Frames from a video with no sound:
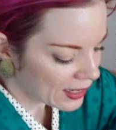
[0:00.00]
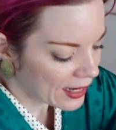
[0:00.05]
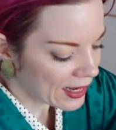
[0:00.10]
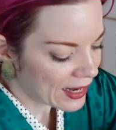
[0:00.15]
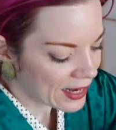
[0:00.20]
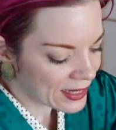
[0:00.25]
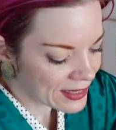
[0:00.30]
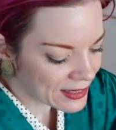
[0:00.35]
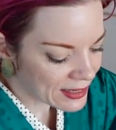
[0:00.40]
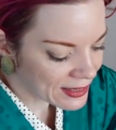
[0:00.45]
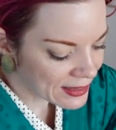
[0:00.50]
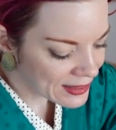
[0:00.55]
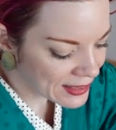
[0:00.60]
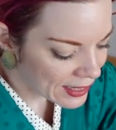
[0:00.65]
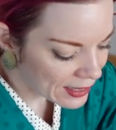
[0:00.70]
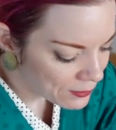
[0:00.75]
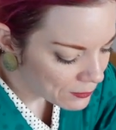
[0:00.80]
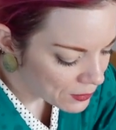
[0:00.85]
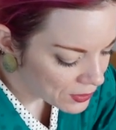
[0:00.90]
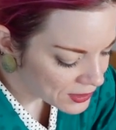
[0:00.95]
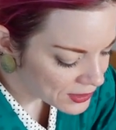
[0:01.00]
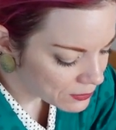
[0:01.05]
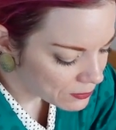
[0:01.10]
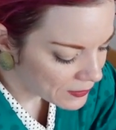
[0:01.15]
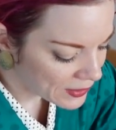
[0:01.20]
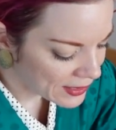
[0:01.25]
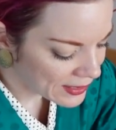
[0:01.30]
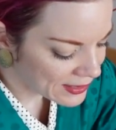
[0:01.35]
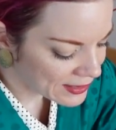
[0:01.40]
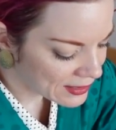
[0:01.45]
And that was
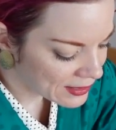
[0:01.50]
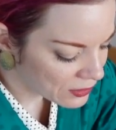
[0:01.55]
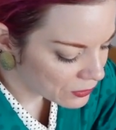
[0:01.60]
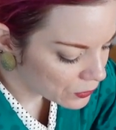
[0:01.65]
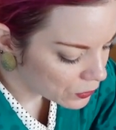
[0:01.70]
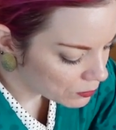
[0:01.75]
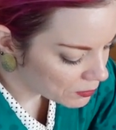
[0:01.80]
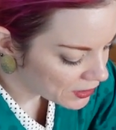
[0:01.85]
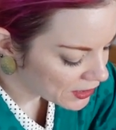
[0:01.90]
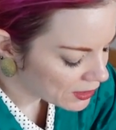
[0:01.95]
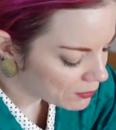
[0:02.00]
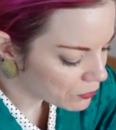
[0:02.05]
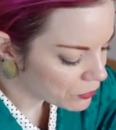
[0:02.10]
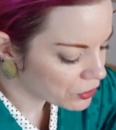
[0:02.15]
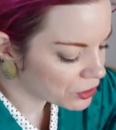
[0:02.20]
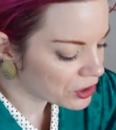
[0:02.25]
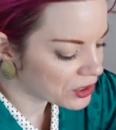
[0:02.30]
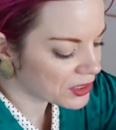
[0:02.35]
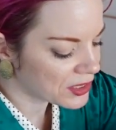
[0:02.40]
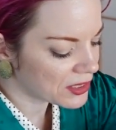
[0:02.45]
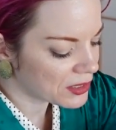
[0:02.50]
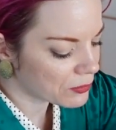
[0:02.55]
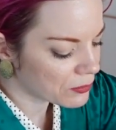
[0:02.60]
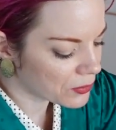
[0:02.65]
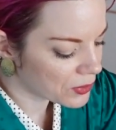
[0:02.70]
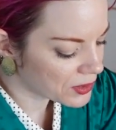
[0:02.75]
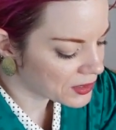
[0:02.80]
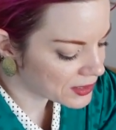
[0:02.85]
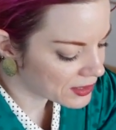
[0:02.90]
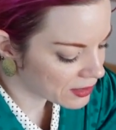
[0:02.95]
when kumihimoshi
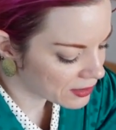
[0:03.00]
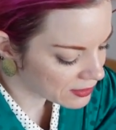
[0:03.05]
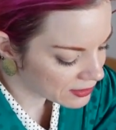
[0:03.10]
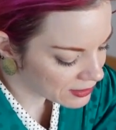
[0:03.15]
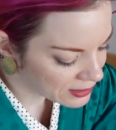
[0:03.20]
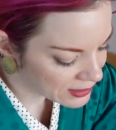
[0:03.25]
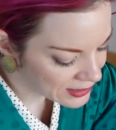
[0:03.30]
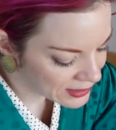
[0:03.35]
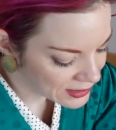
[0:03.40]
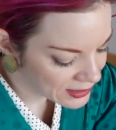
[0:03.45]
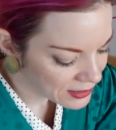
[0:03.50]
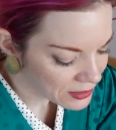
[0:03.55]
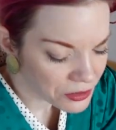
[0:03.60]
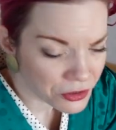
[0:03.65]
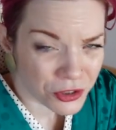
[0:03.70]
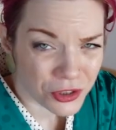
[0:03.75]
were suddenly